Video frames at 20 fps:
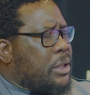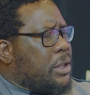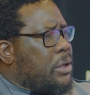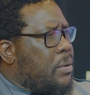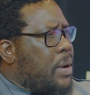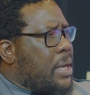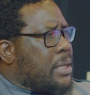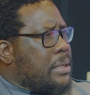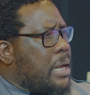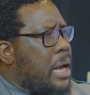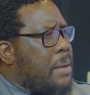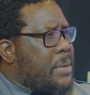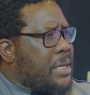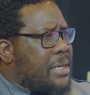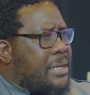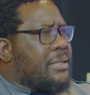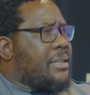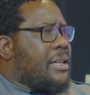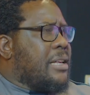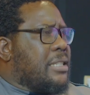was, I mean,
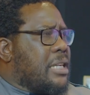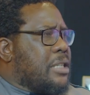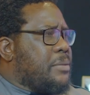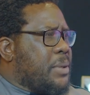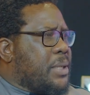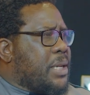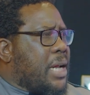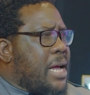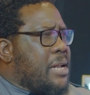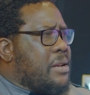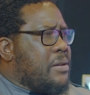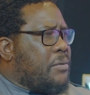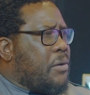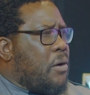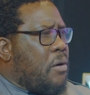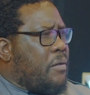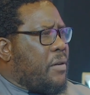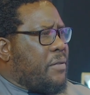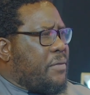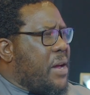this case has been running
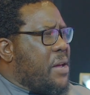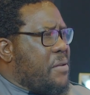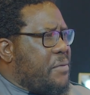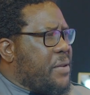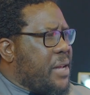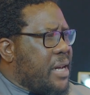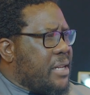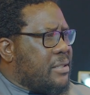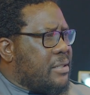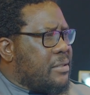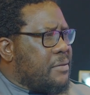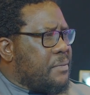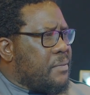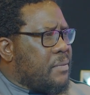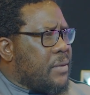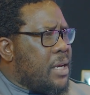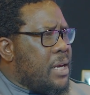for over 5 years.